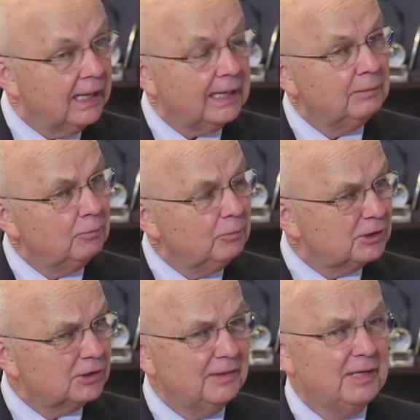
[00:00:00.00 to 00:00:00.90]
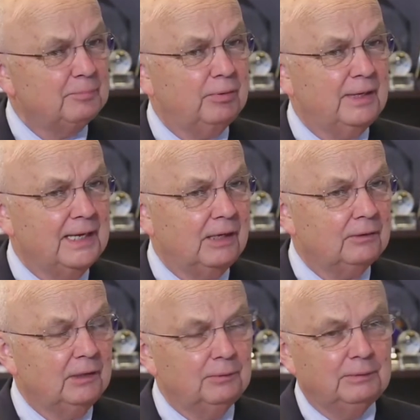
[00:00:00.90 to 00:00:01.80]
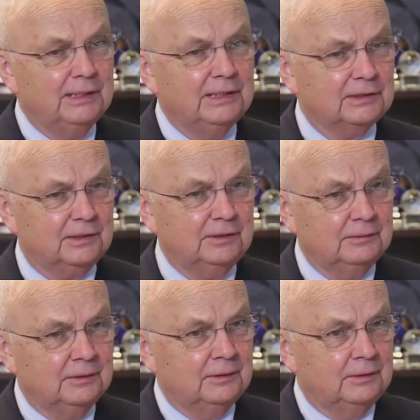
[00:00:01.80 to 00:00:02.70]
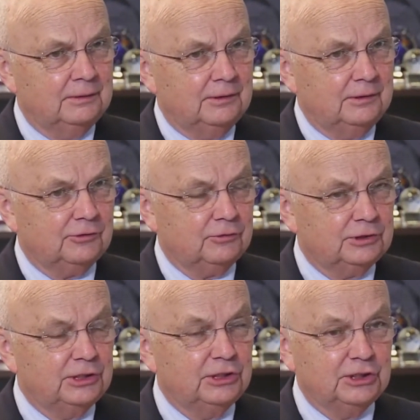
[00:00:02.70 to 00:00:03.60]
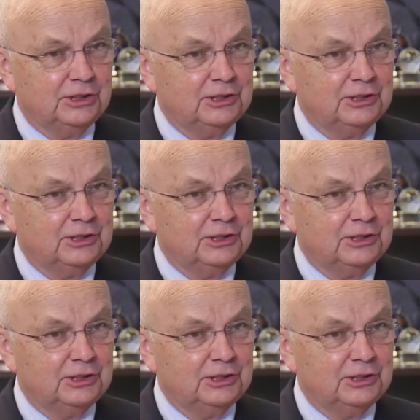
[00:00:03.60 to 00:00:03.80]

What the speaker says: And we saw that play out. Now, we can get to the strategic